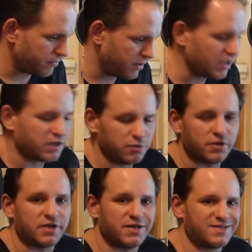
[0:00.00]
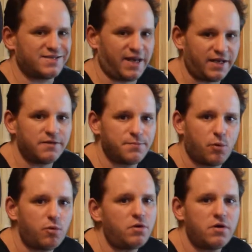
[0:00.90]
included a second
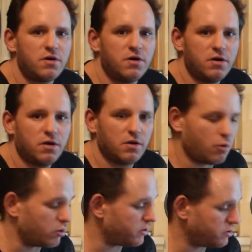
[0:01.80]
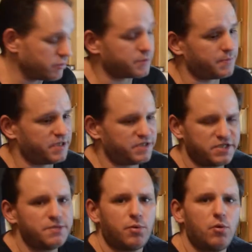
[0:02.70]
port or a
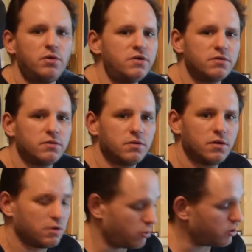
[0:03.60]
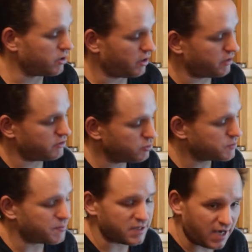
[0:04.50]
USB-C port, or a
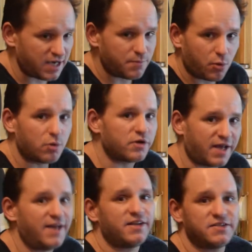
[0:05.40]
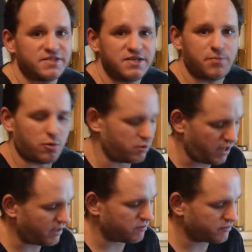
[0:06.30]
USB-A port and a C port.
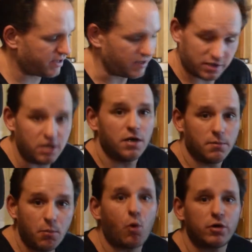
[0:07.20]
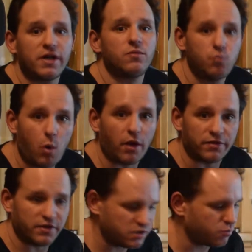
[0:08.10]
I don't care. More than
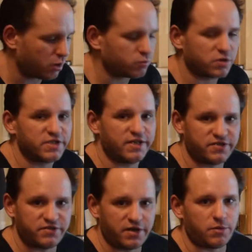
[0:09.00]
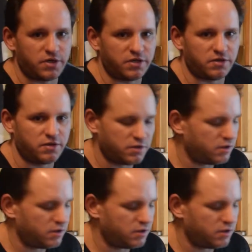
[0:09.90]
one is what was necessary here.